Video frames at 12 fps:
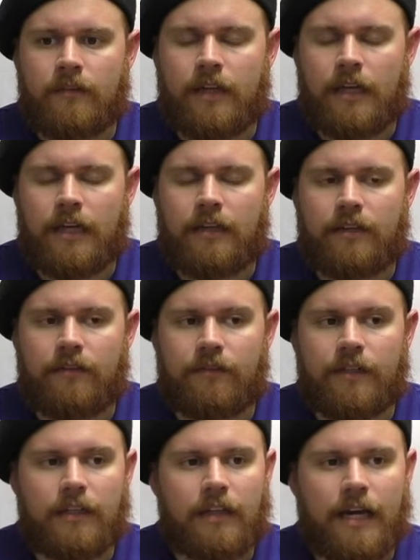and the
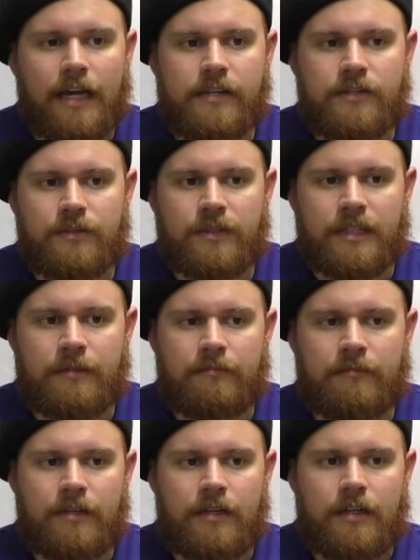vanilla ice cream,
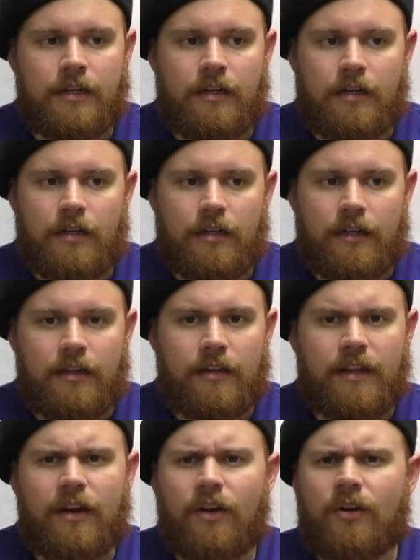
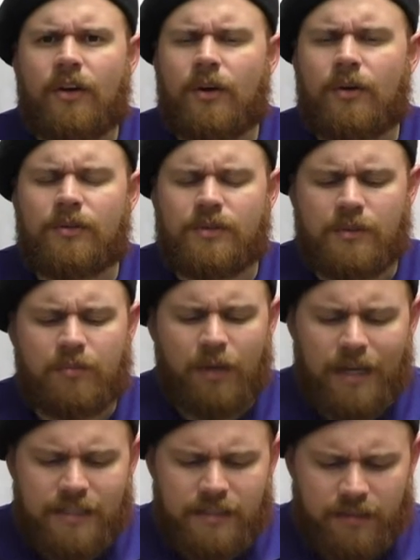they all go
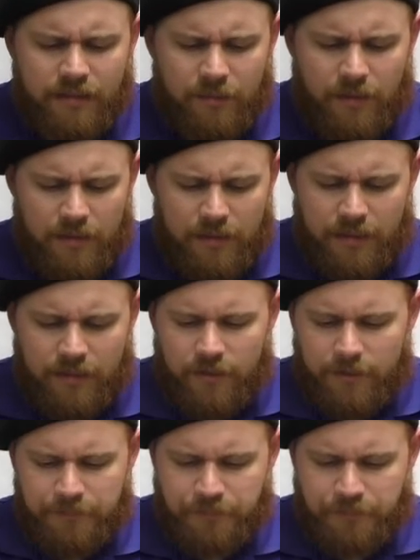surprisingly well together.